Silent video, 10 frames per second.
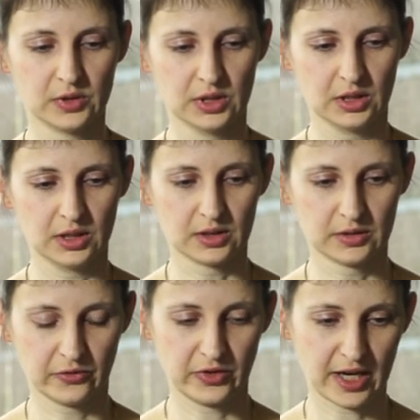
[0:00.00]

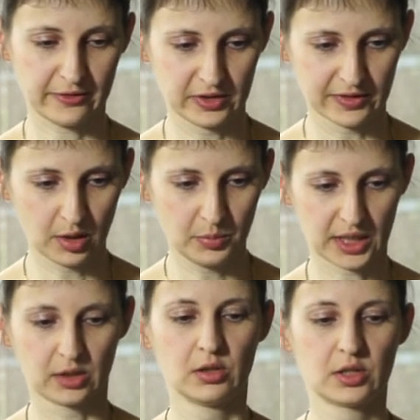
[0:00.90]
have developed
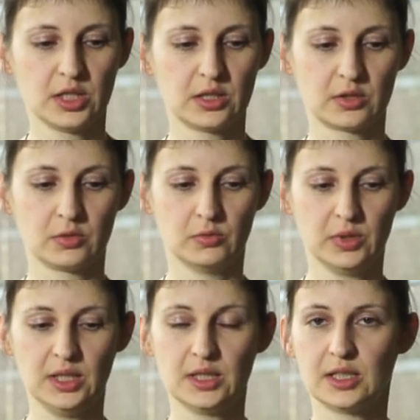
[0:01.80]
technologies to
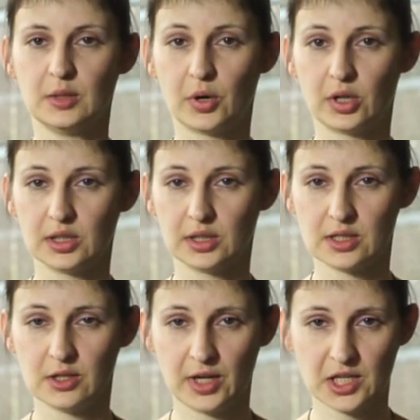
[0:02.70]
really see particles
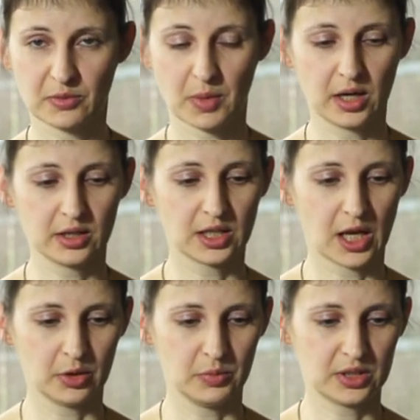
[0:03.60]
in the range from 100
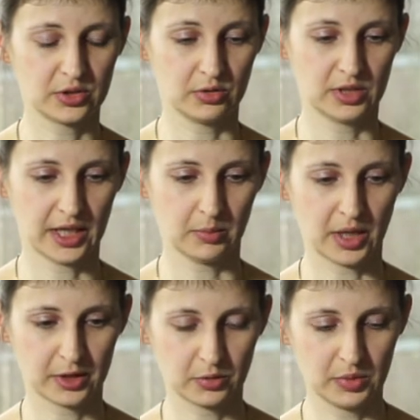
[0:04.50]
nanometer to 10
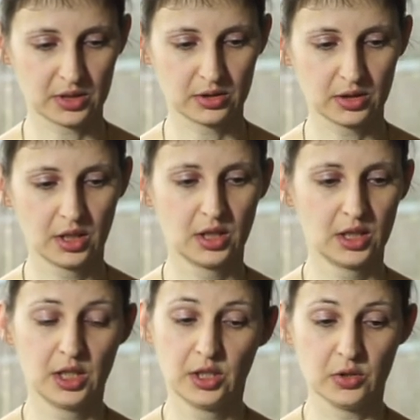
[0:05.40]
micrometer
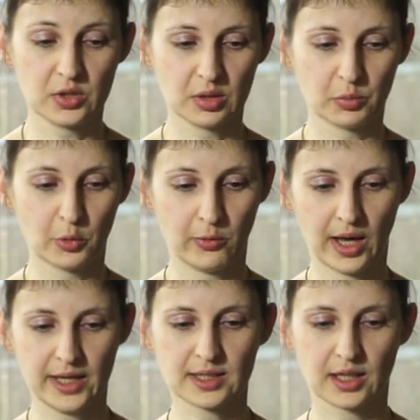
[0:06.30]
using both
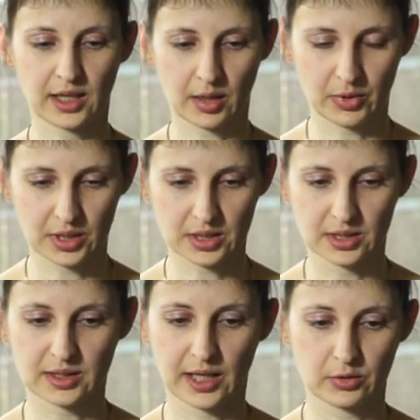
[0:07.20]
line scan cameras and
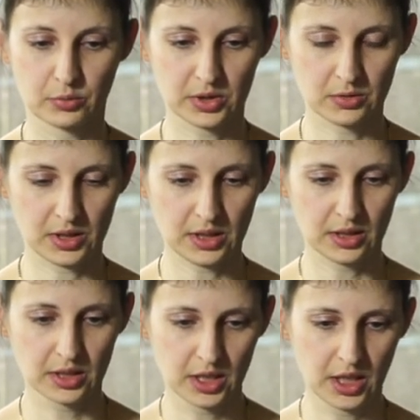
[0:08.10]
scatterometry.
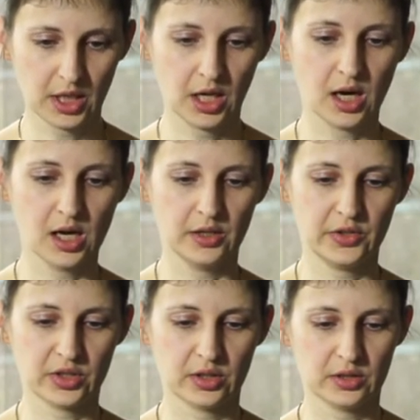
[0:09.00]
And
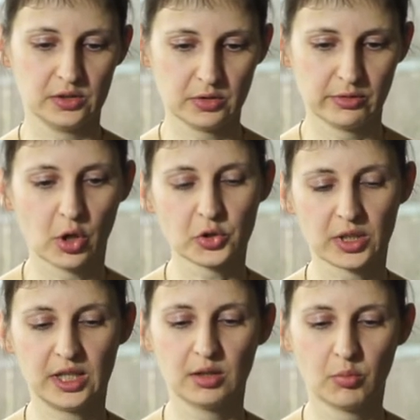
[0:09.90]
you will also
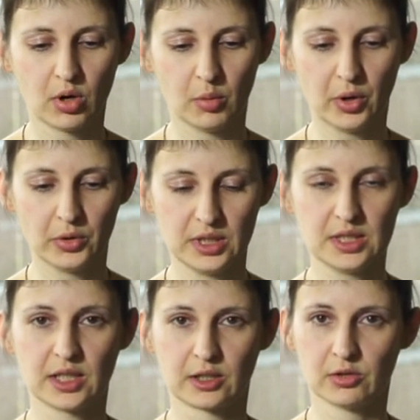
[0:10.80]
hear more about
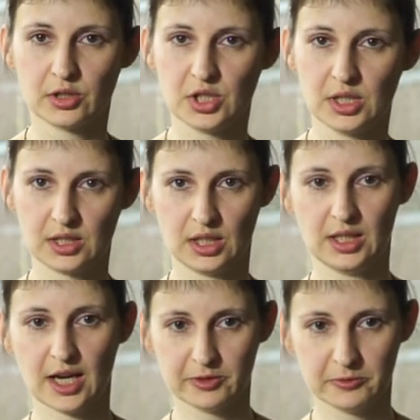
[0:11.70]
these technologies in
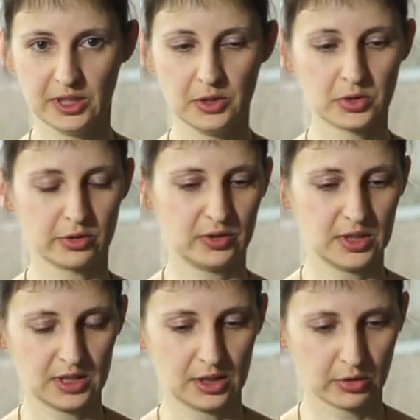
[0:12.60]
the other videos of
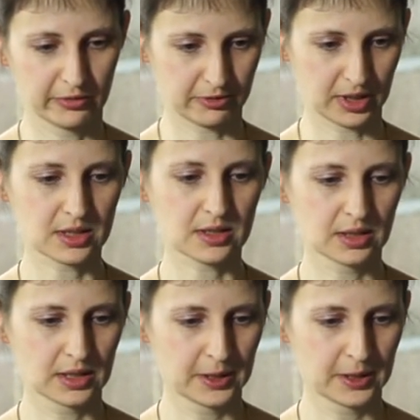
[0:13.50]
this e-conference.